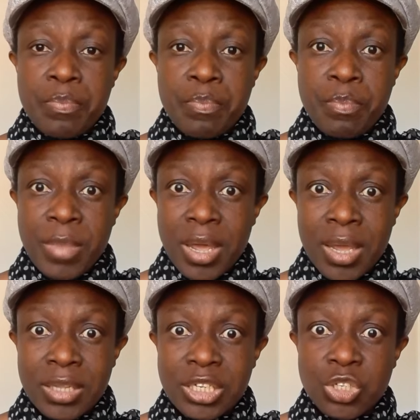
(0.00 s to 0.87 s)
make
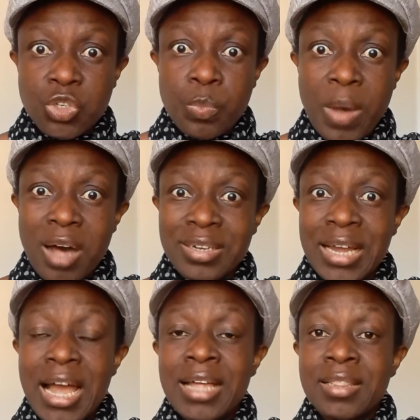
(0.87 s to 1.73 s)
it into powder
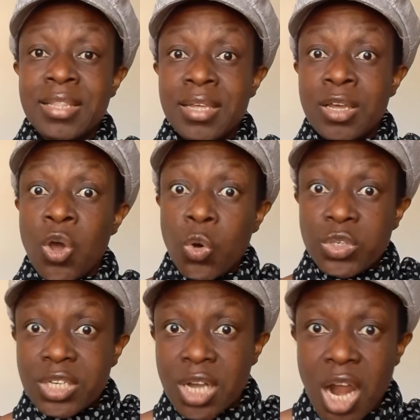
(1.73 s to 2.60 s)
and the
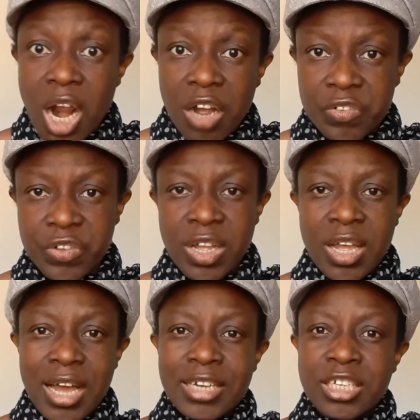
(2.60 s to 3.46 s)
golden calf,
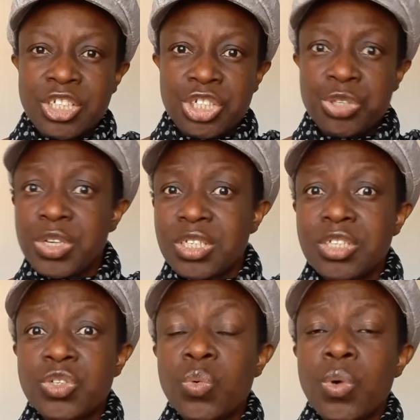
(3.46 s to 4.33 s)
and he threw it
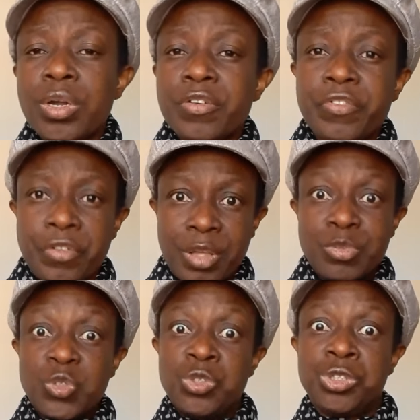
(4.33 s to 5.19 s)
into water for
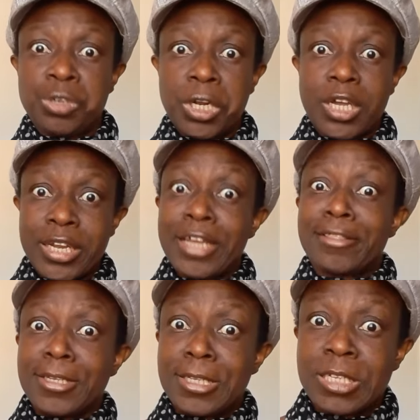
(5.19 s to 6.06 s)
them to drink. And
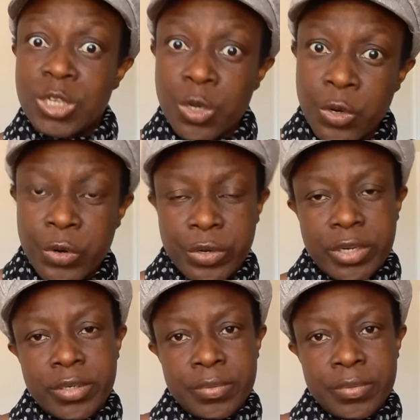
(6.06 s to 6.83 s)
like, this is your gourd.